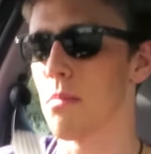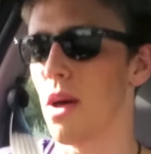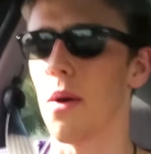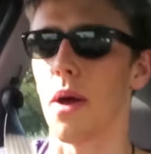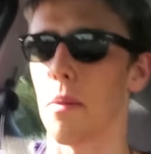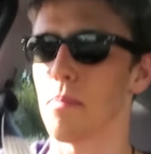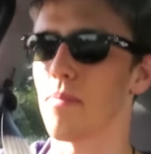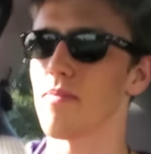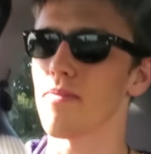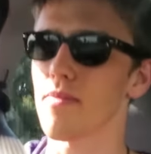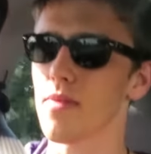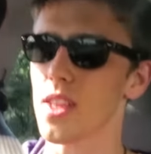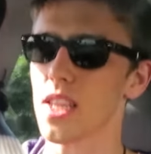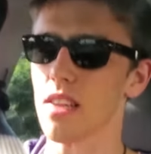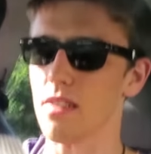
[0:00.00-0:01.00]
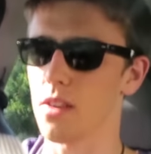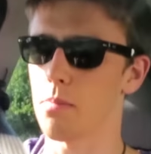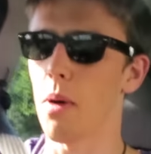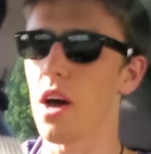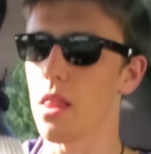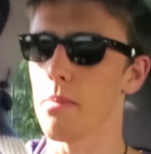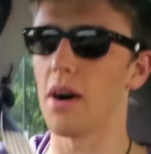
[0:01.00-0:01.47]
Anyway,
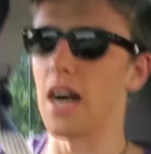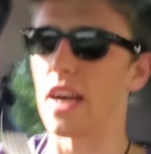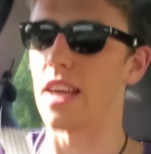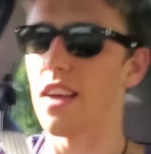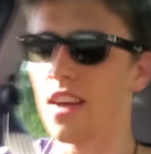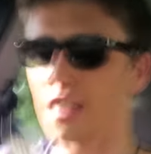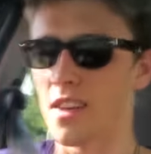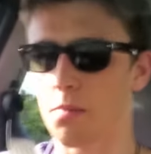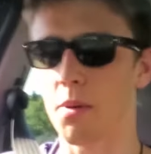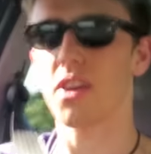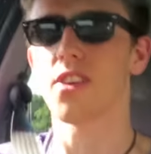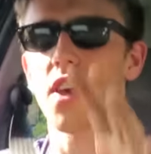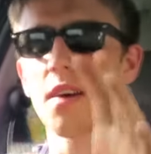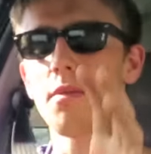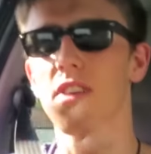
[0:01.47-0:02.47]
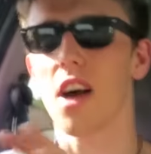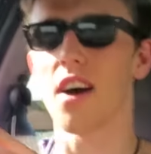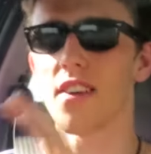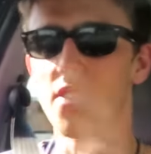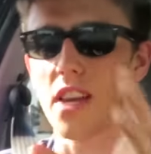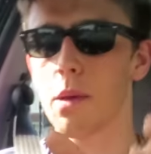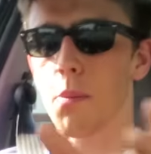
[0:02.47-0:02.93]
it's by the by. It's because
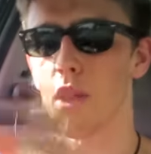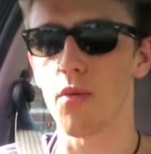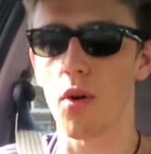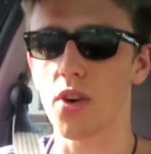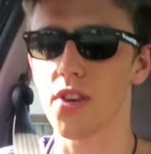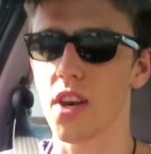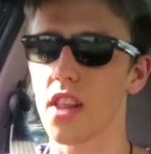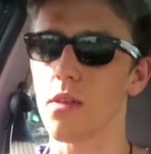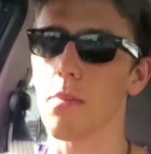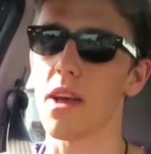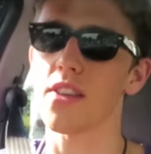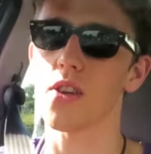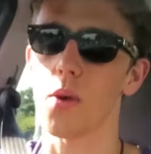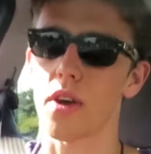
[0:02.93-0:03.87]
I sleep on the wrong side of the bed,